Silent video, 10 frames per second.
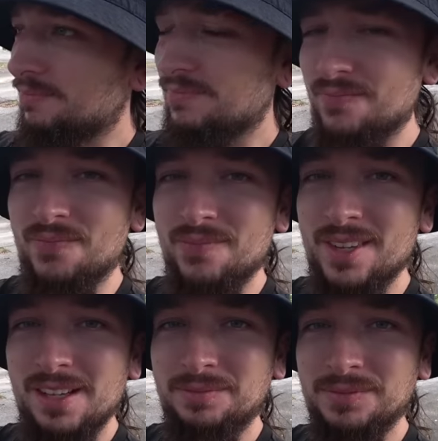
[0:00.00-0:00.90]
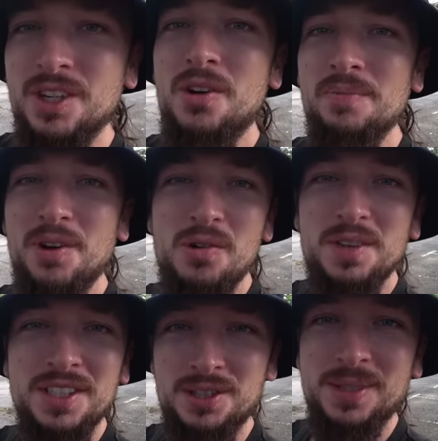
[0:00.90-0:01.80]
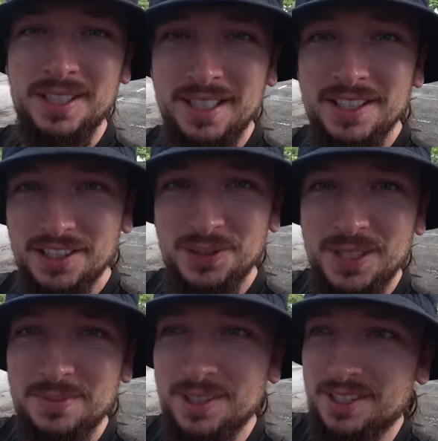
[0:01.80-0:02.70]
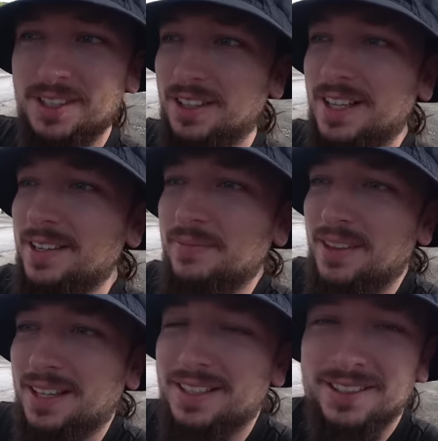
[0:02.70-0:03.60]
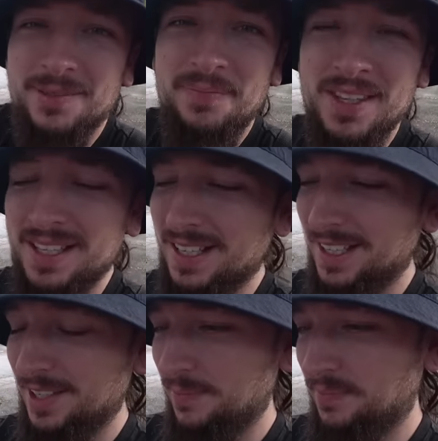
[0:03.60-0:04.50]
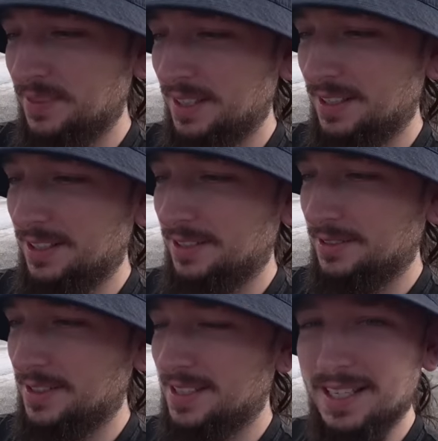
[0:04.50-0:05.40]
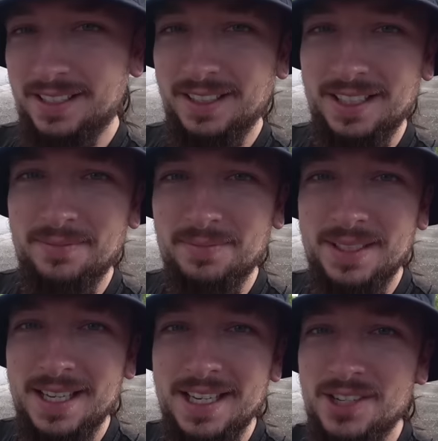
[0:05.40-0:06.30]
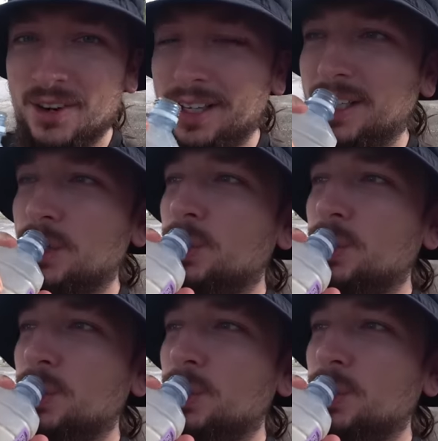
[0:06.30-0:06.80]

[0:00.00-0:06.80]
Mm. Not overly sweet. It is sweet, but it's not like like a, a sickly kiddie drink.